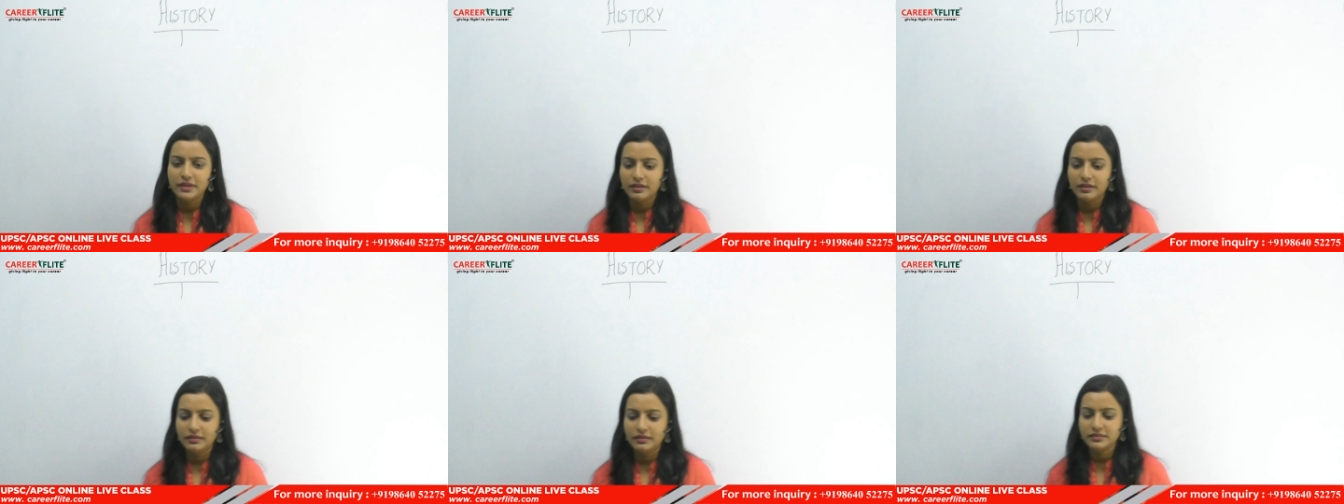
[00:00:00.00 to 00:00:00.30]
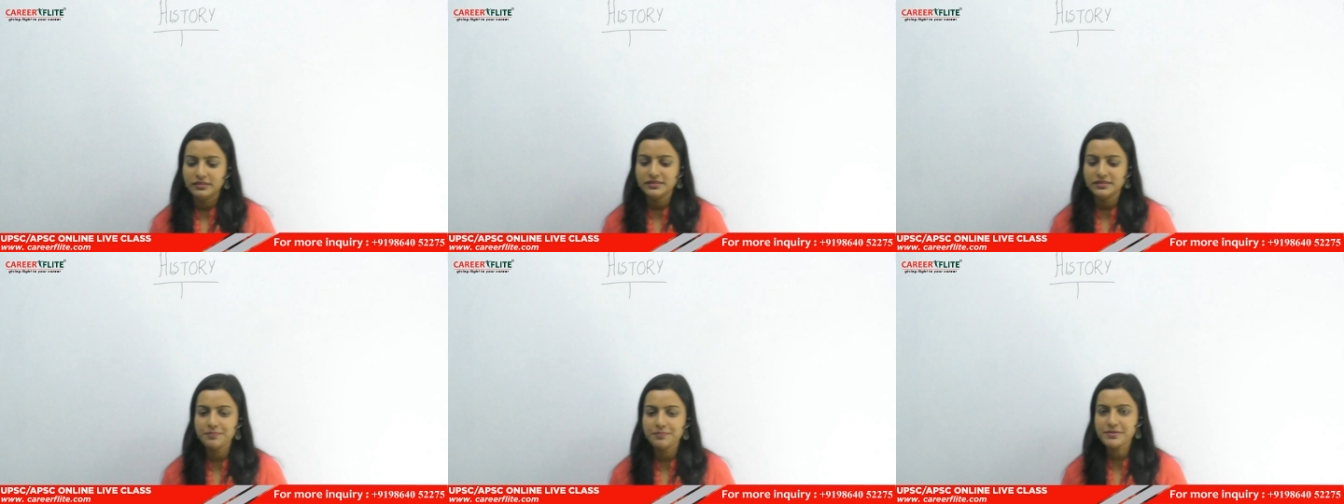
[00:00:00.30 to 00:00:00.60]

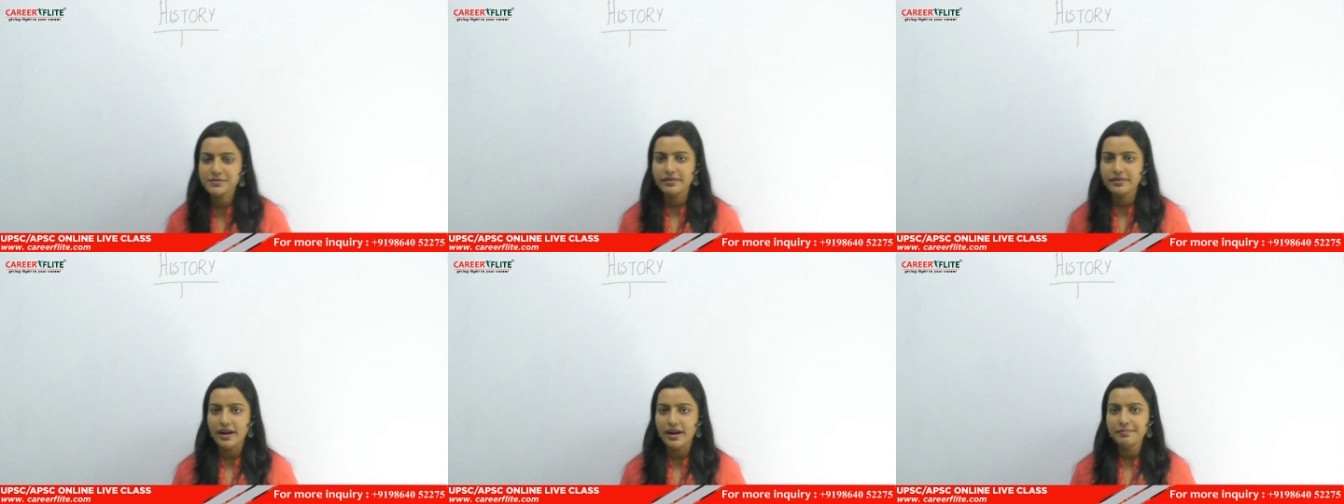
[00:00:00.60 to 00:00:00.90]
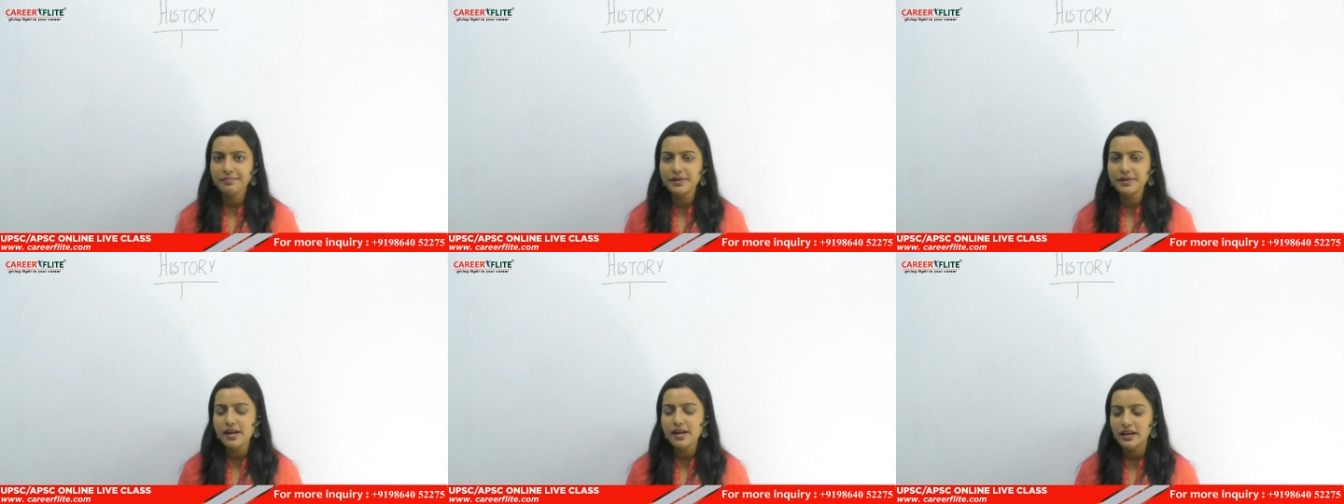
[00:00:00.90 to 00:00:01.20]
subscribe
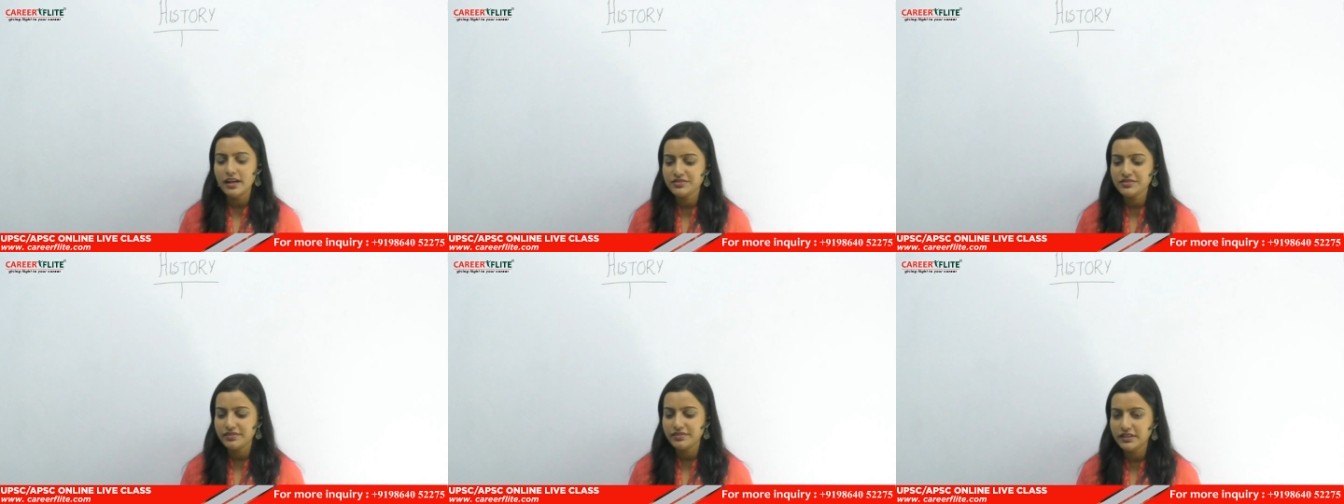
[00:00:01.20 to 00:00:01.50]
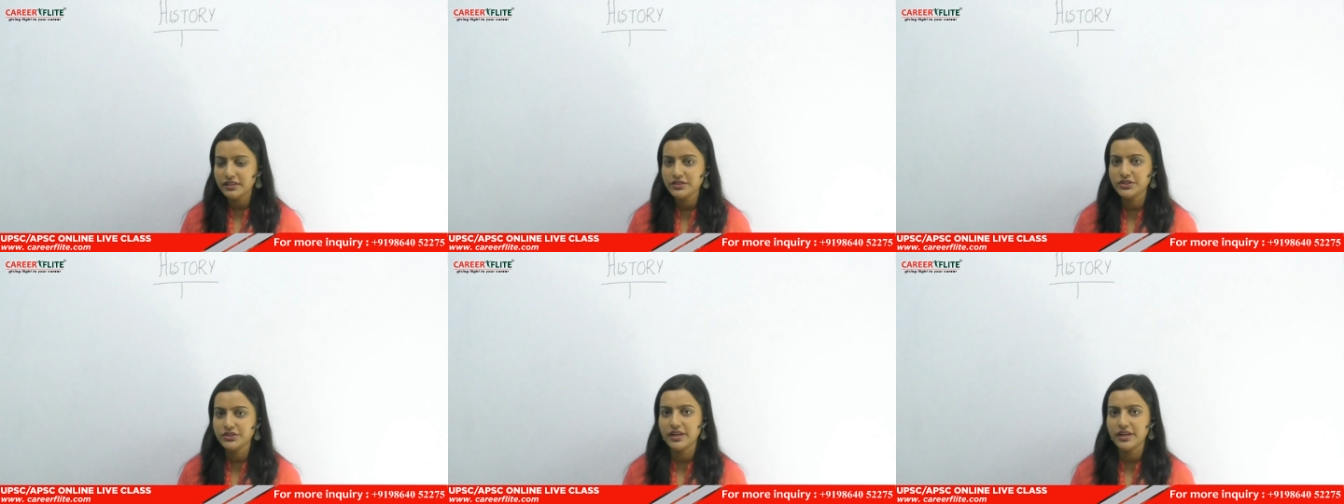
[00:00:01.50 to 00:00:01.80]
it as well as
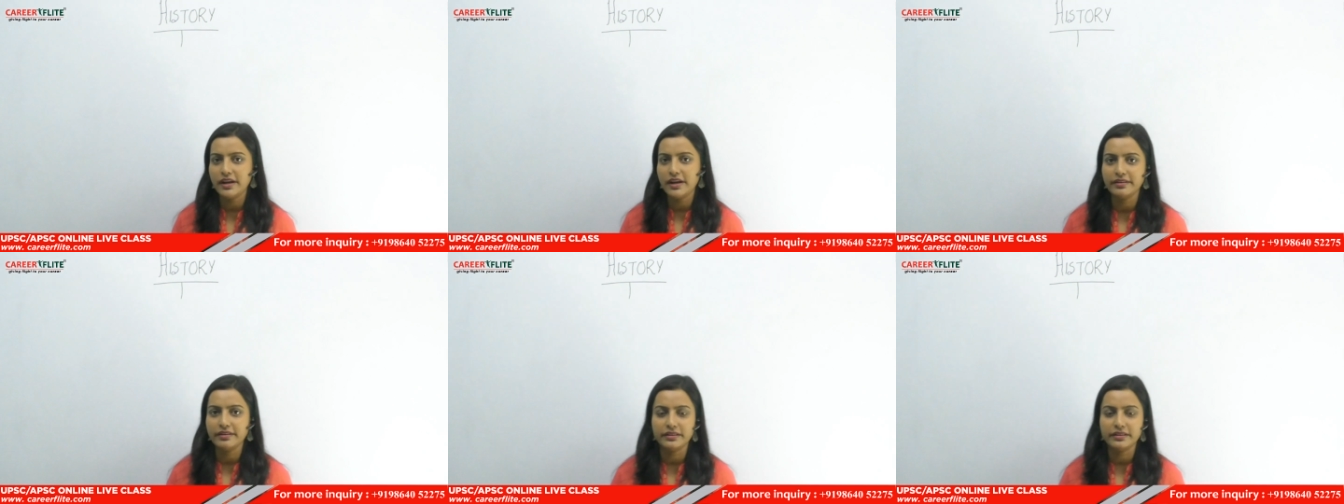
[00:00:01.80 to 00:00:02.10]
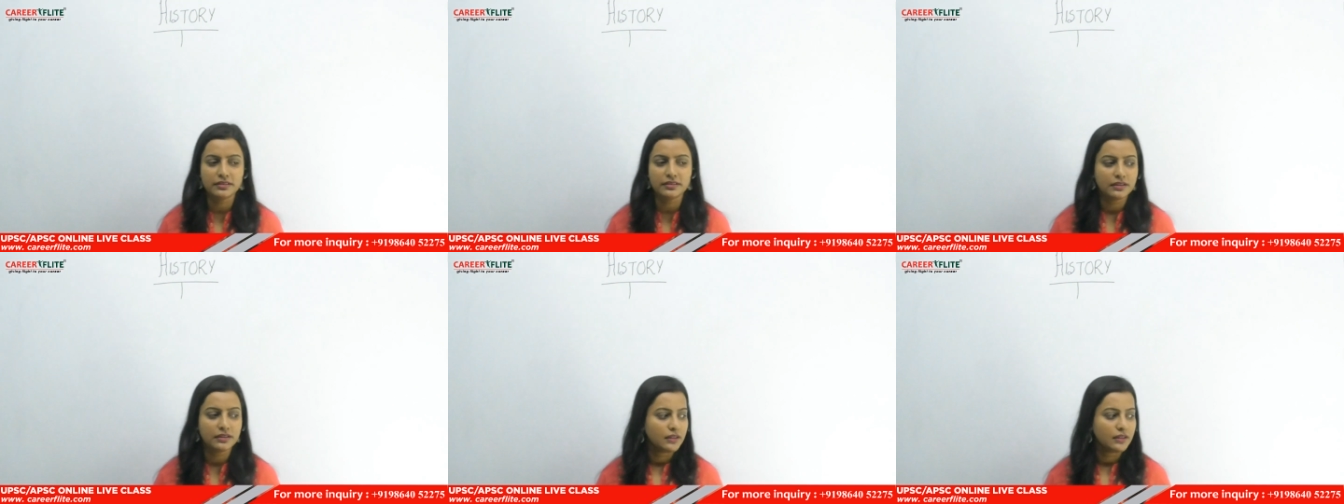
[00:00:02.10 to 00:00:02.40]
share
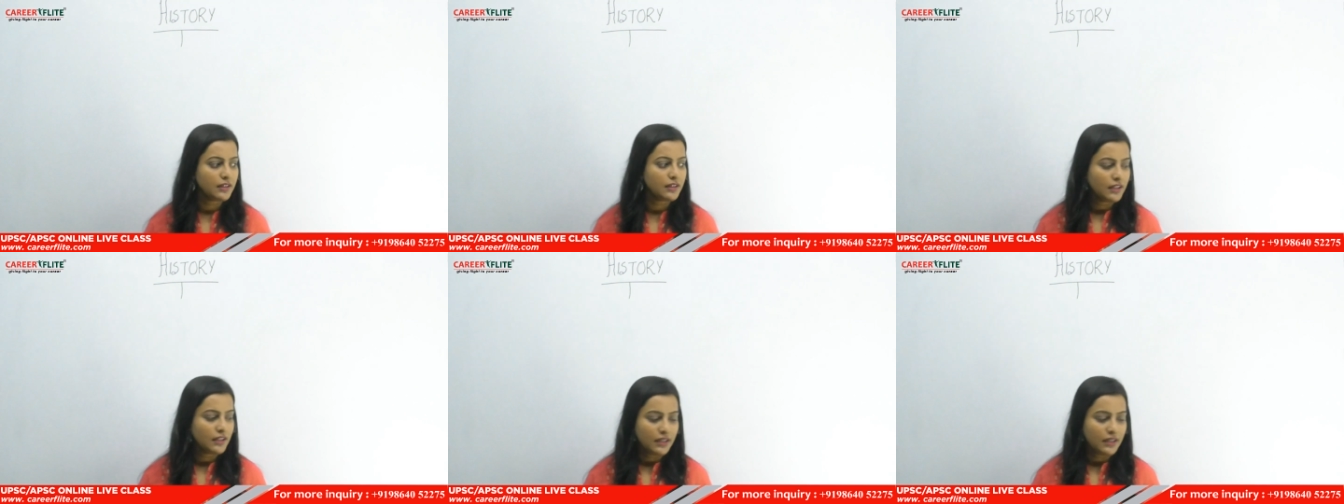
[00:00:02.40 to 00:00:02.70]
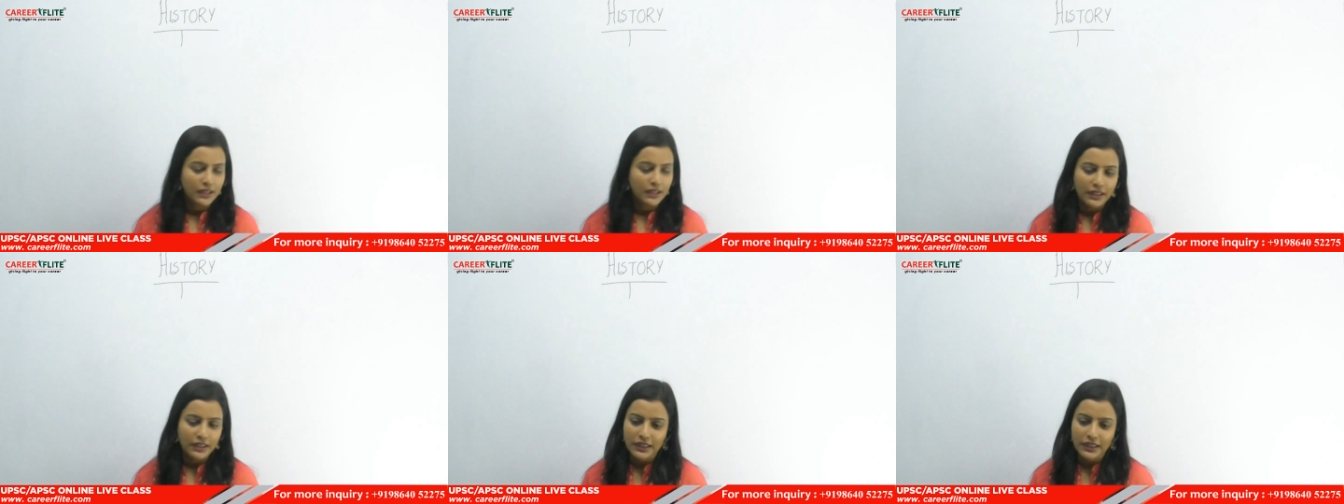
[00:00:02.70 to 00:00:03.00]

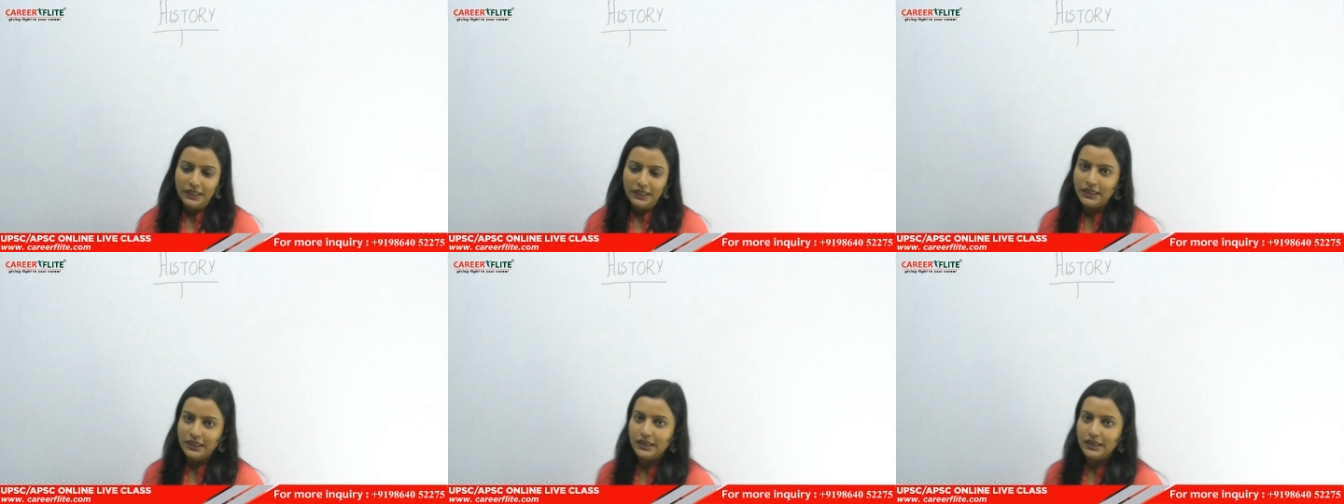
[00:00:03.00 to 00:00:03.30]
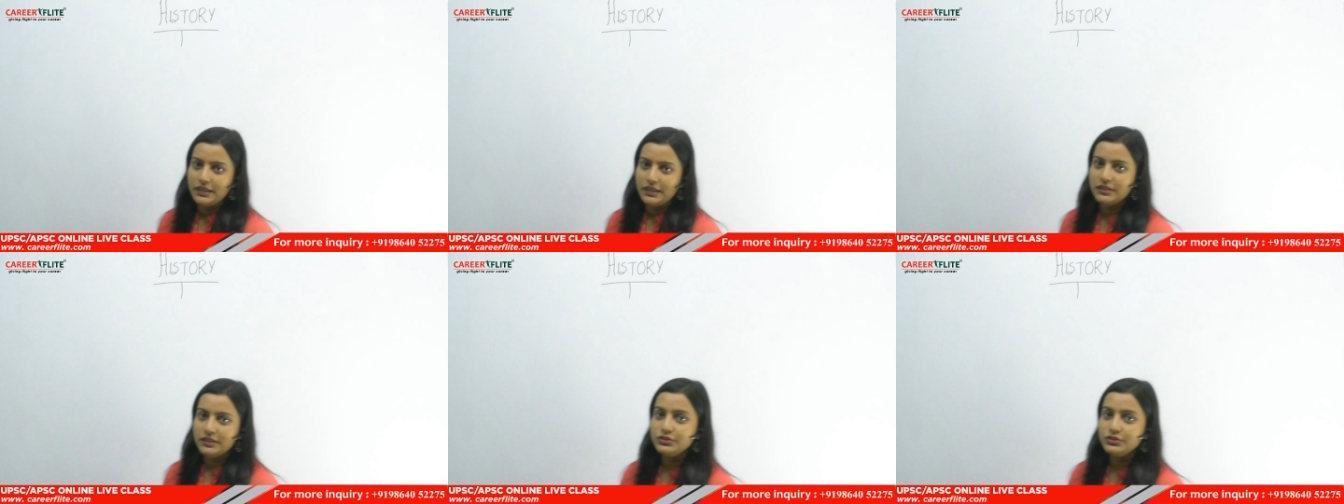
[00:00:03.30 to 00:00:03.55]
it.